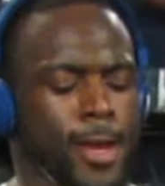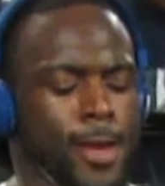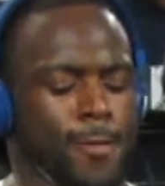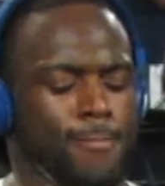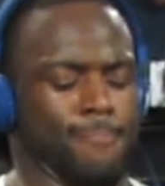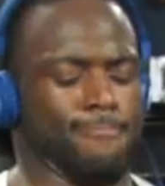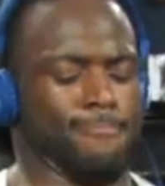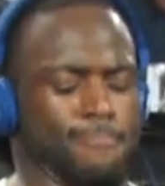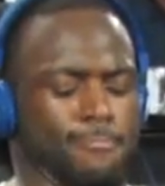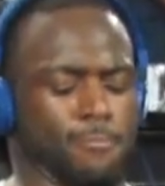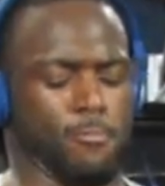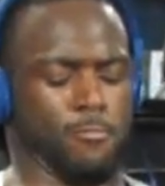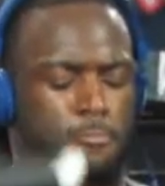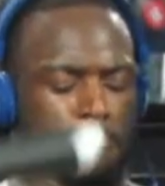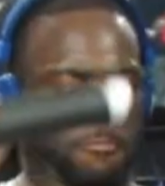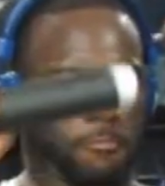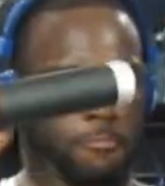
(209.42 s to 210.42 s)
And
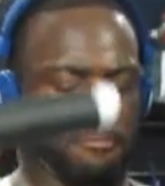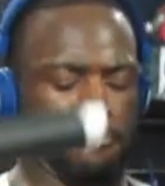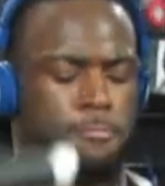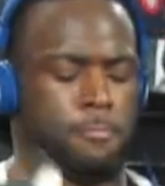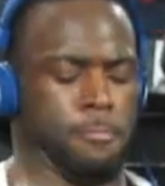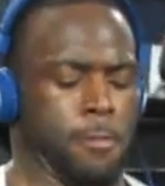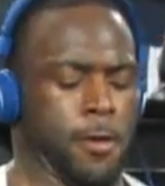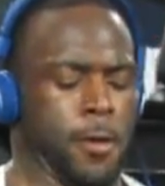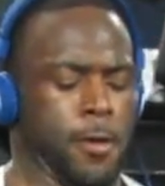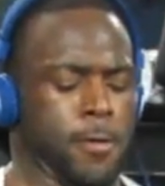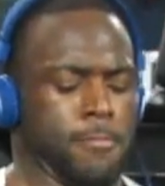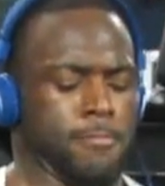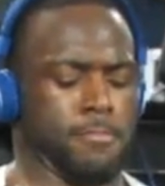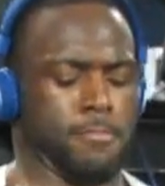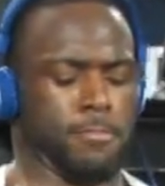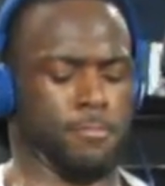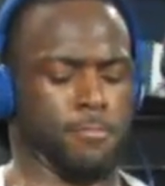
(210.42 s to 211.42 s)
then to set up
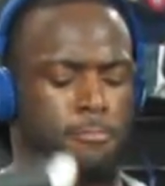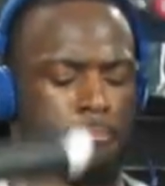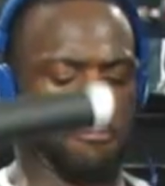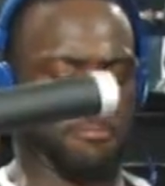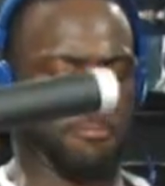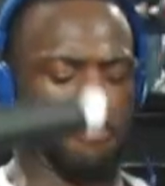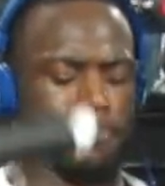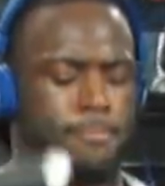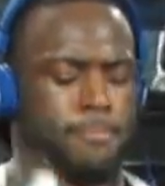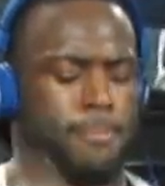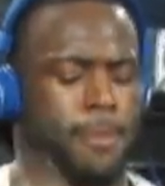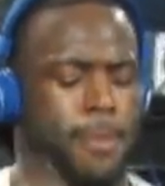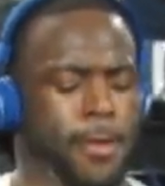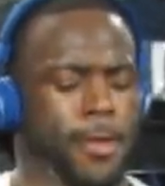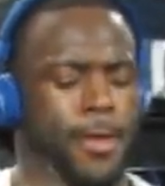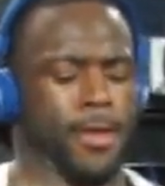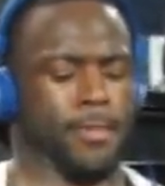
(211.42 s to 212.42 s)
for the plate
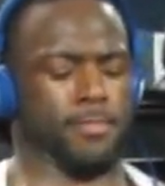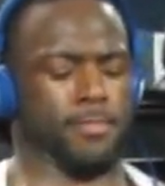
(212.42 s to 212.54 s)
load